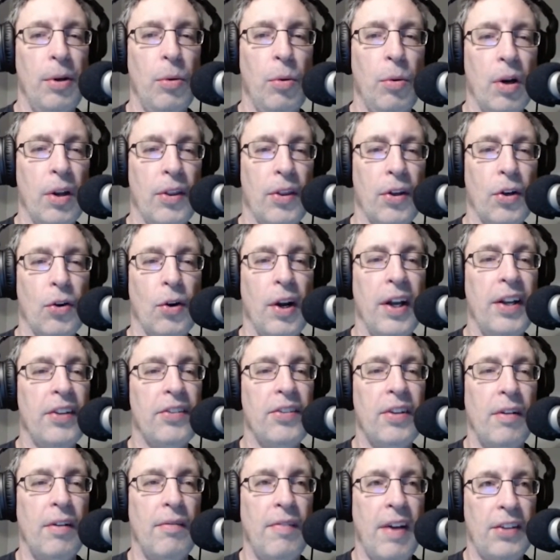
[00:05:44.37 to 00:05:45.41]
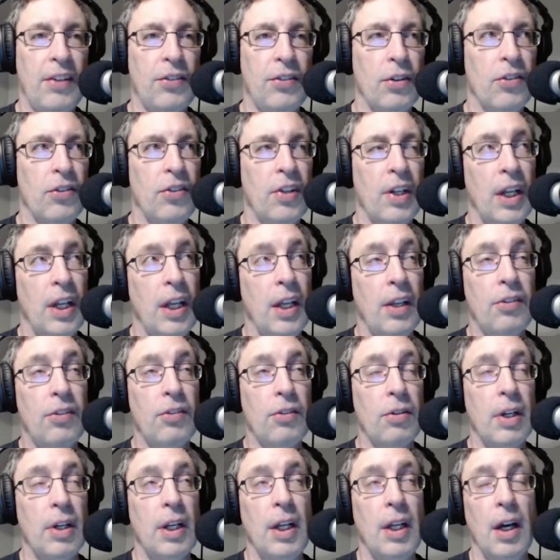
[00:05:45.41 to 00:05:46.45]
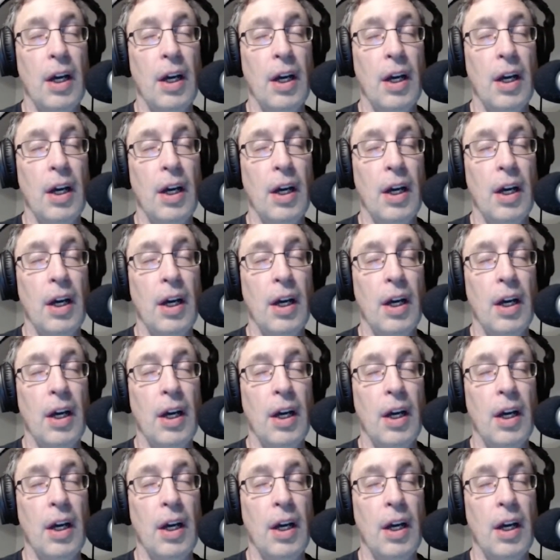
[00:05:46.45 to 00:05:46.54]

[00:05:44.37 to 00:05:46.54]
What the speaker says: one of the greatest investors in the history